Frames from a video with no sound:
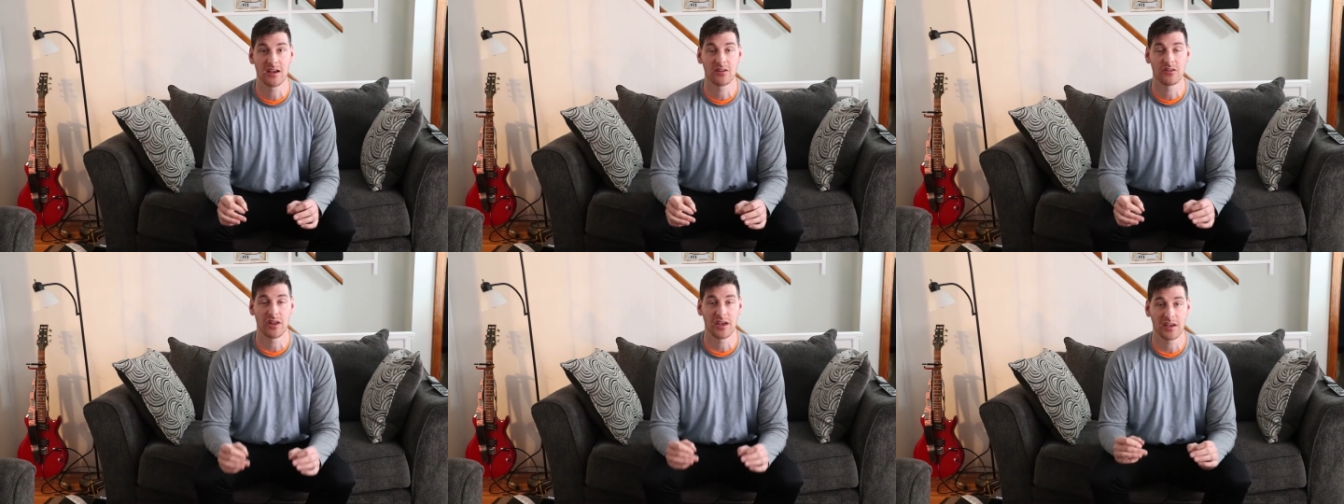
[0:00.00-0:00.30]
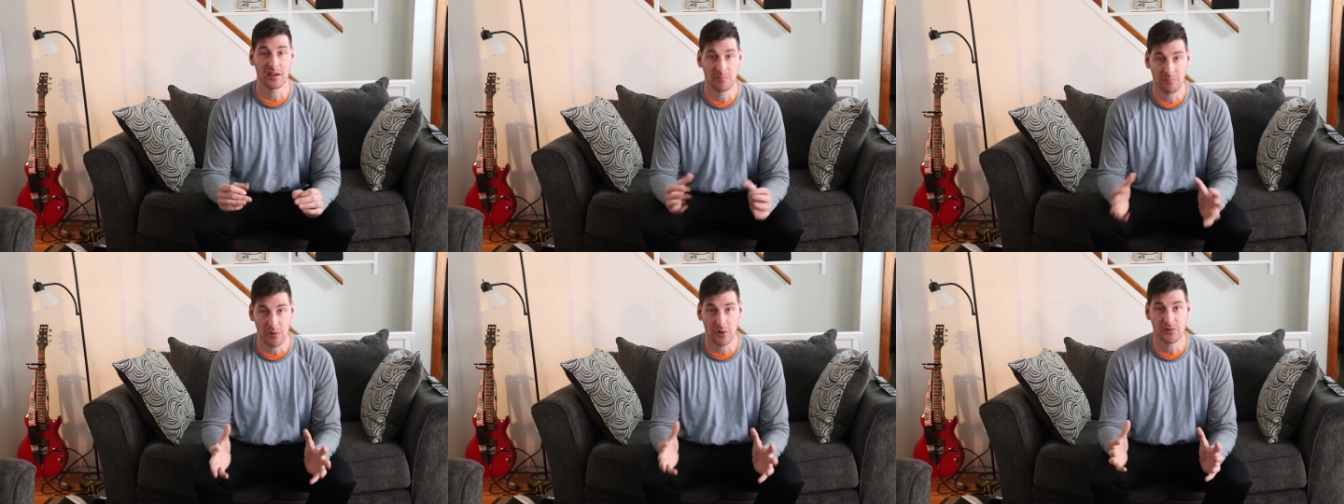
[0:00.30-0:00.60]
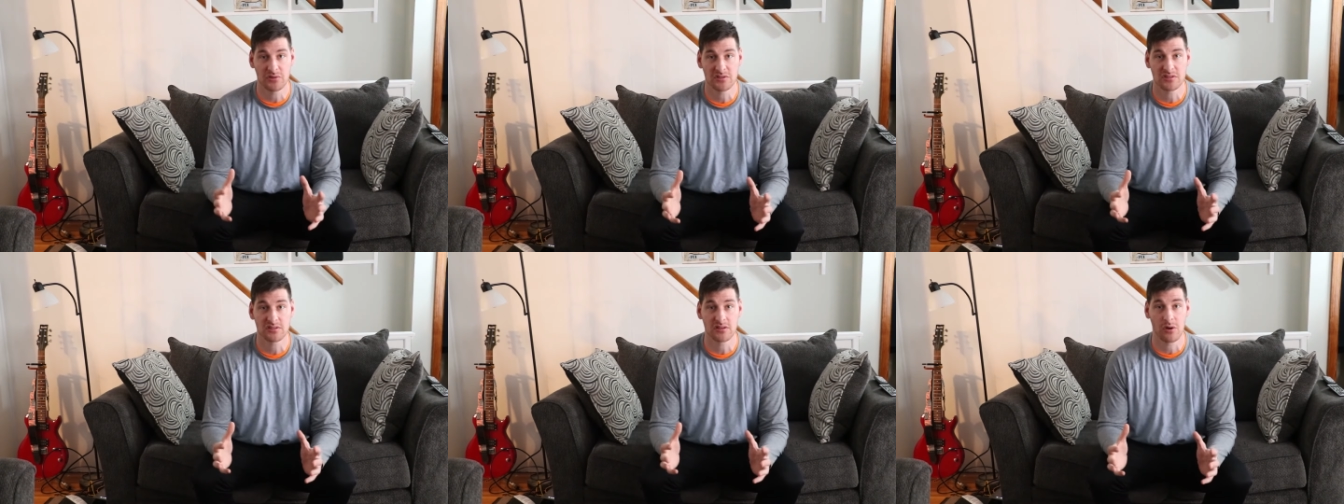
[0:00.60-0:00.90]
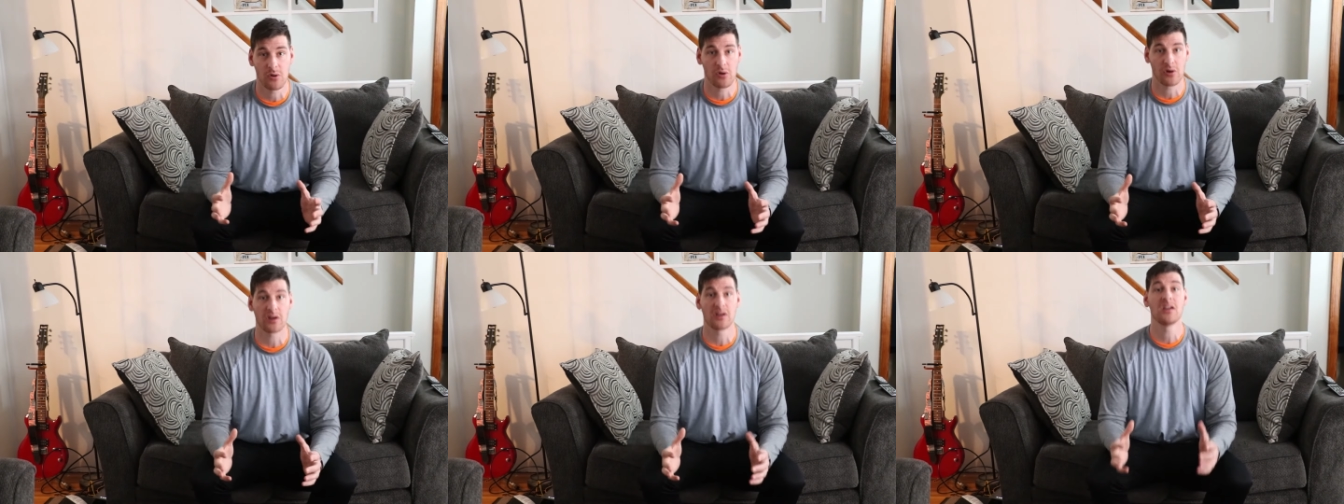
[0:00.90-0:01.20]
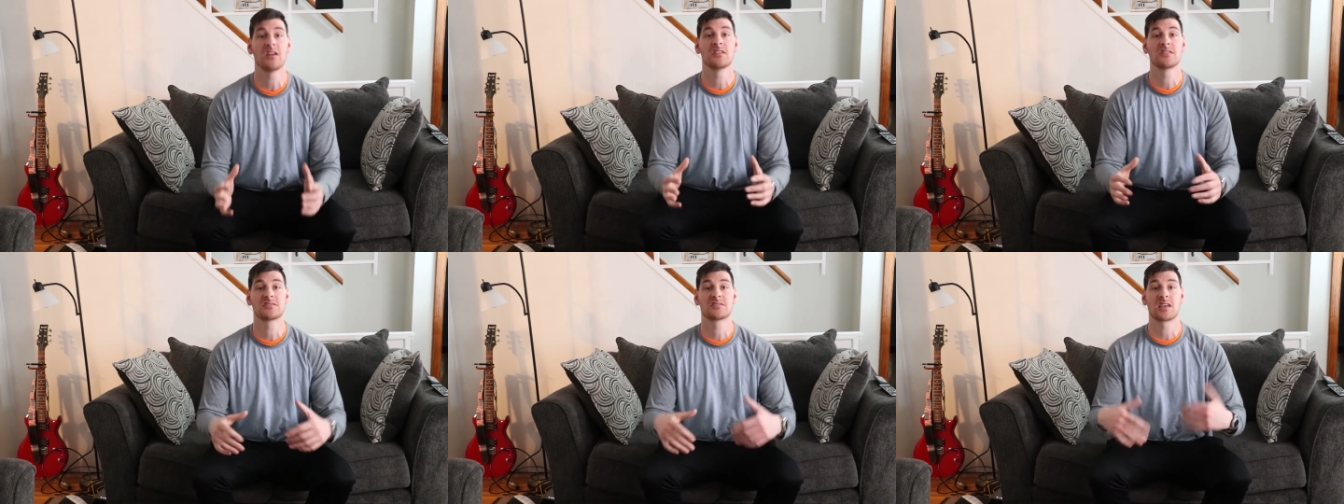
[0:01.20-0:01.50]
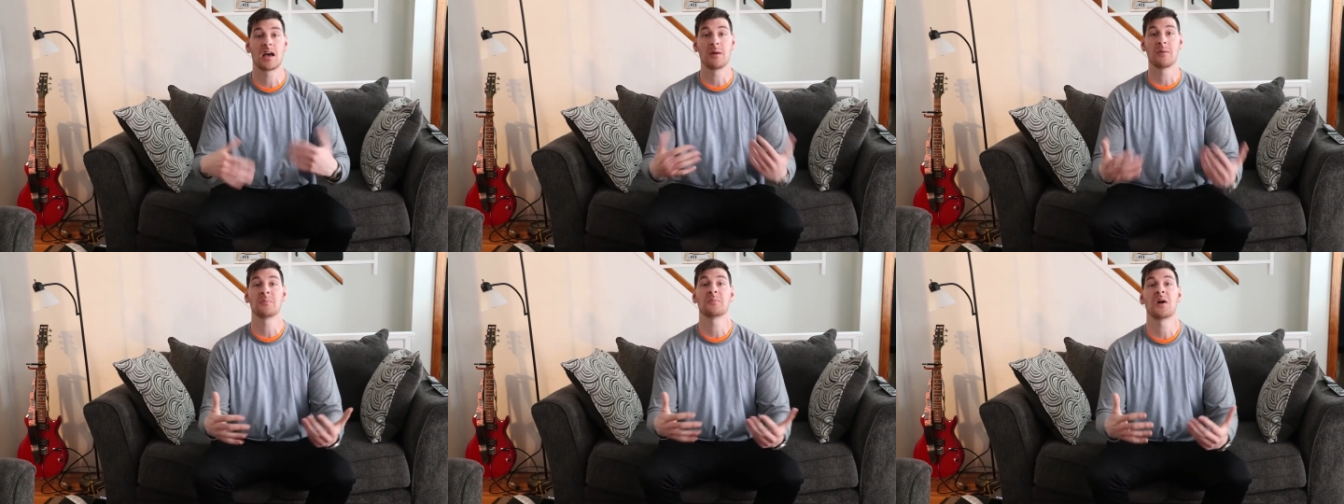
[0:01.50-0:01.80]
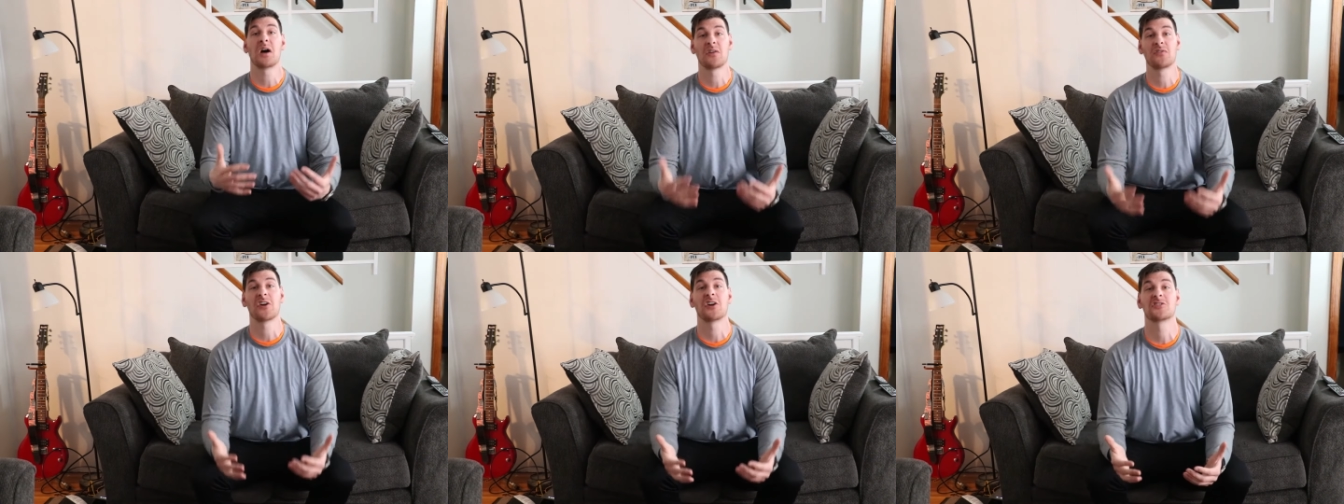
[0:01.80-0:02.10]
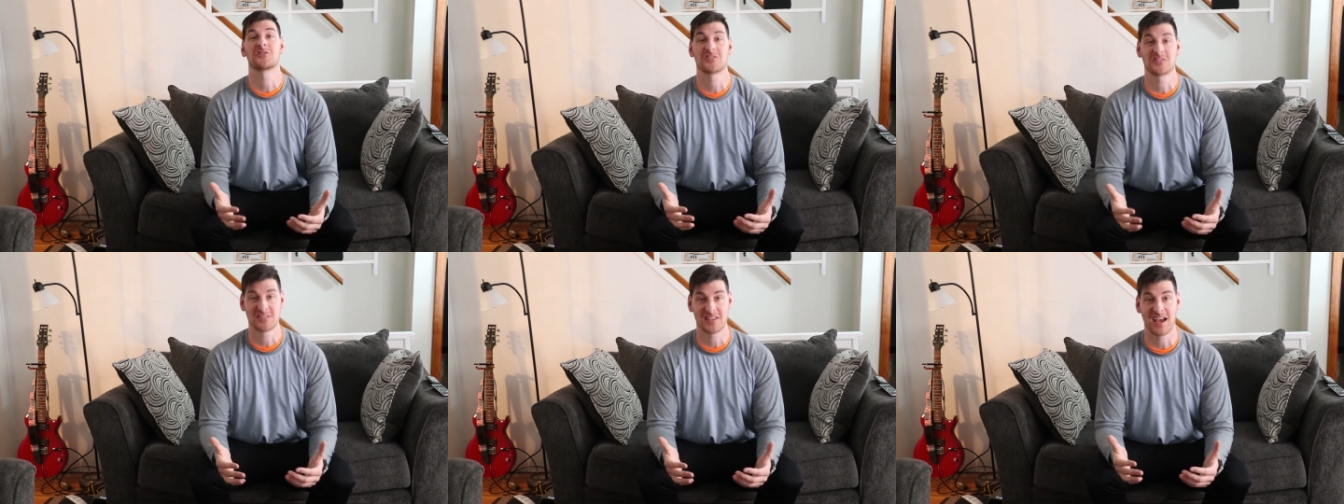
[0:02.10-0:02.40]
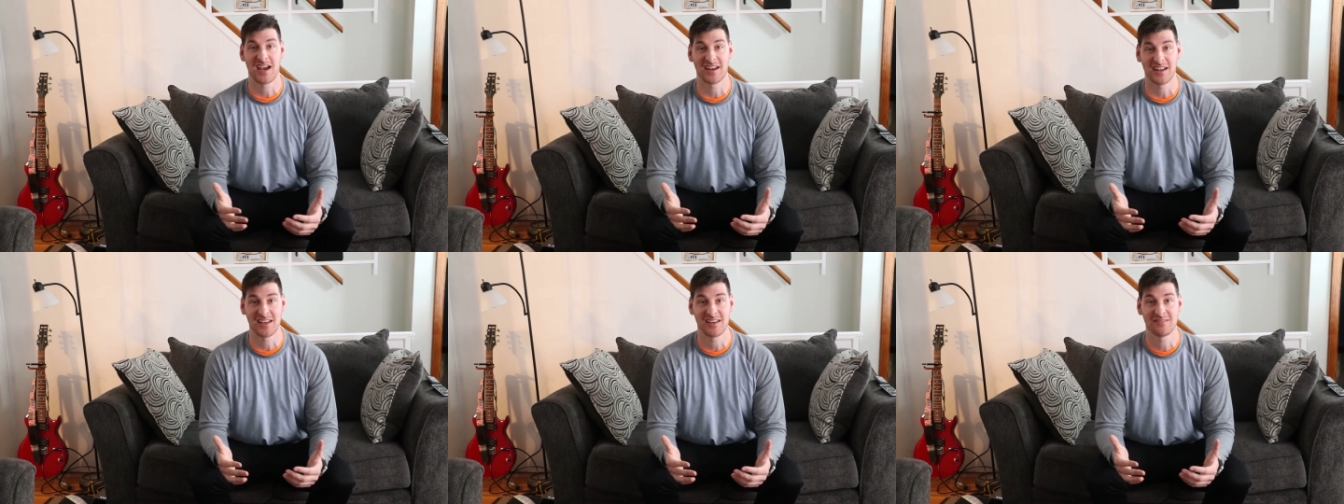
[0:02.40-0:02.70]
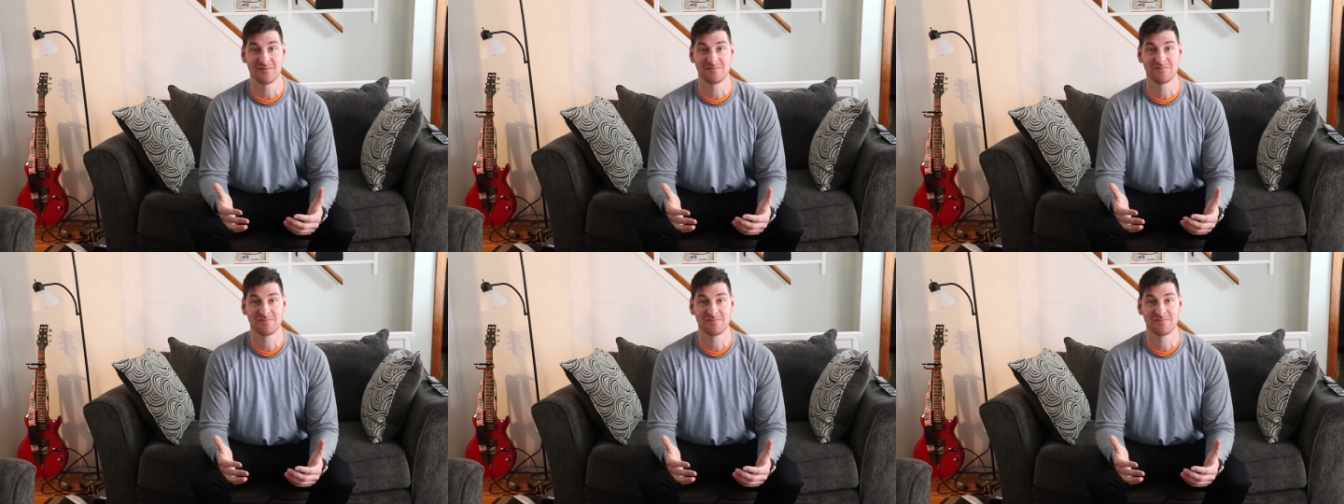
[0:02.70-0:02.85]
like most or some of our society.